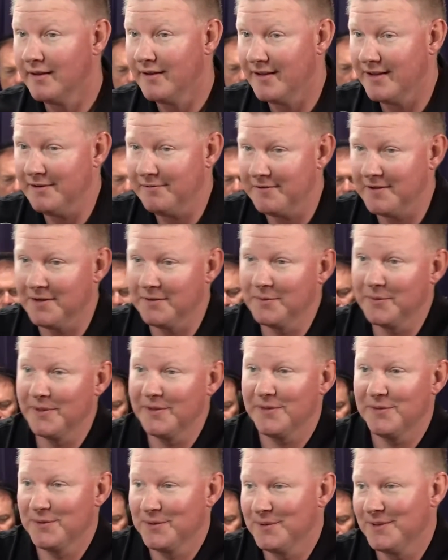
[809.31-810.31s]
NFL
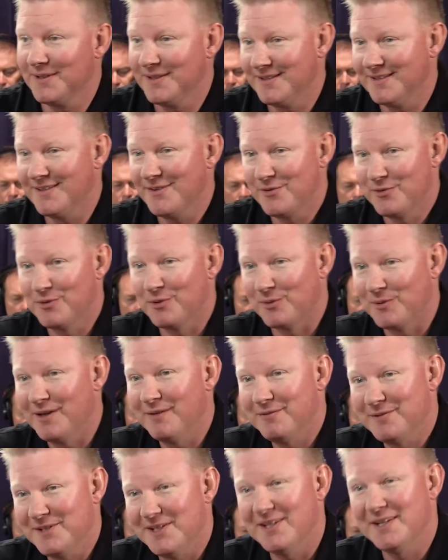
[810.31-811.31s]
went through a
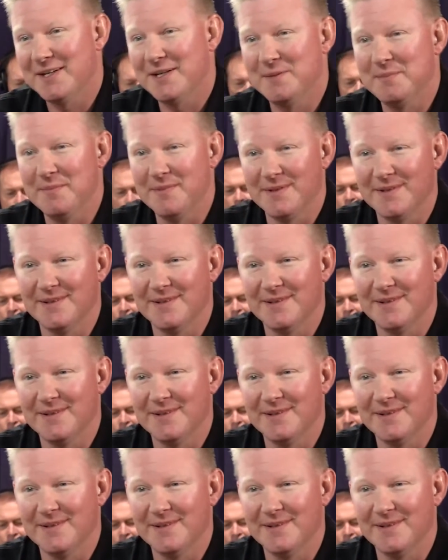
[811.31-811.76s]
rough time.